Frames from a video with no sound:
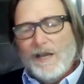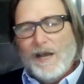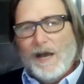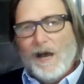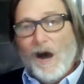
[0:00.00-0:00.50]

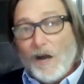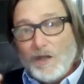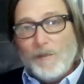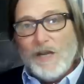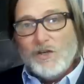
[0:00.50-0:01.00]

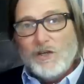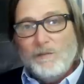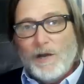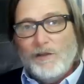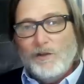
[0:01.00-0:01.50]
occupation
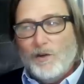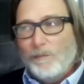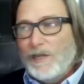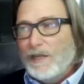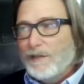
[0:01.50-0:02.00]
by the
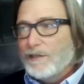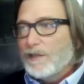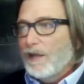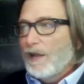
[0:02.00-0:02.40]
Europeans,